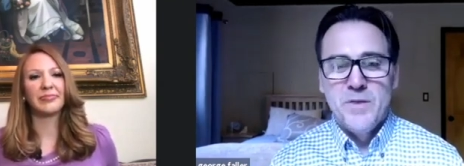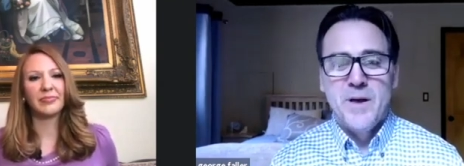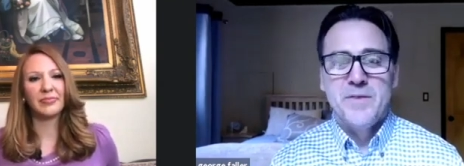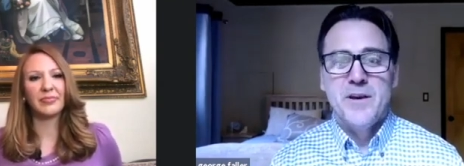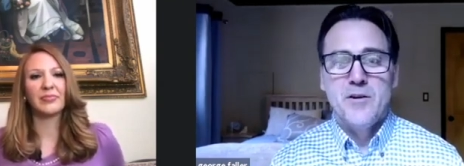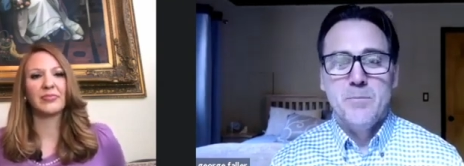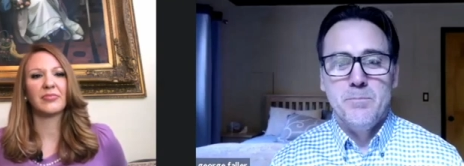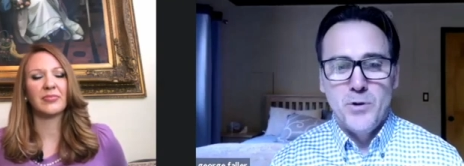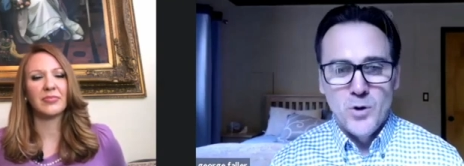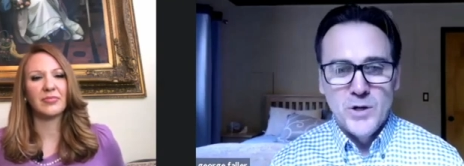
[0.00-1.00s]
Speaker 1: that they're
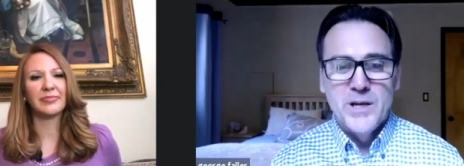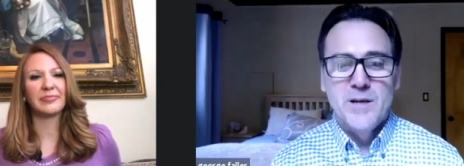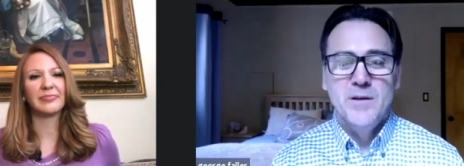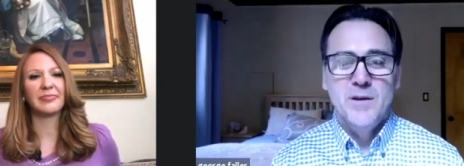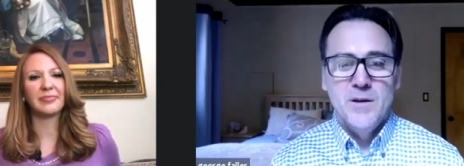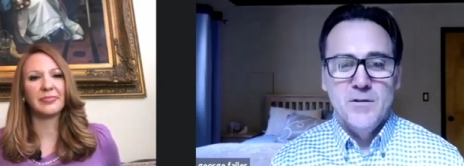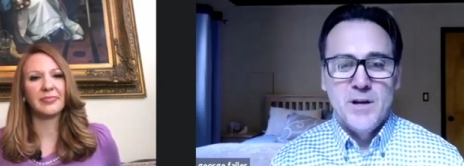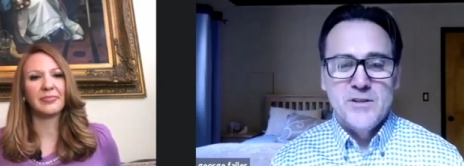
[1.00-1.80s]
employing right?